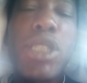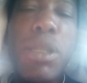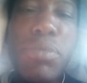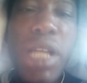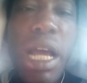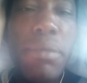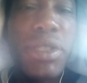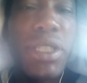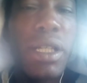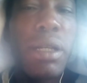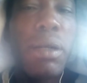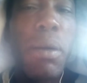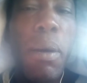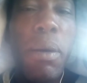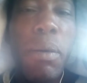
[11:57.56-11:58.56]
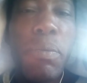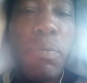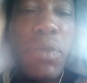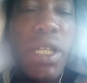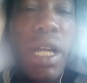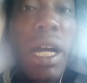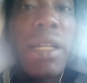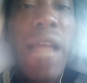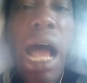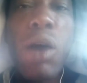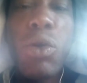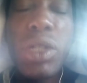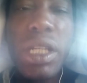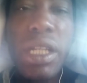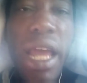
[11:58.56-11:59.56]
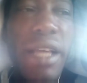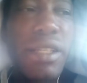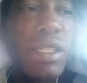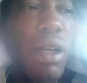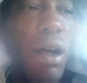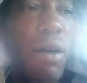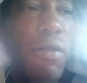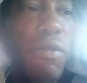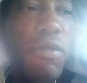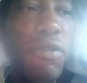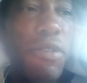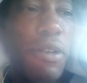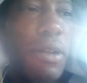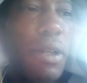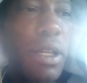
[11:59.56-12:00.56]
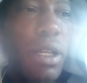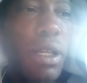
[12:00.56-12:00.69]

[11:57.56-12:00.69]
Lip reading: Sometimes cut out less of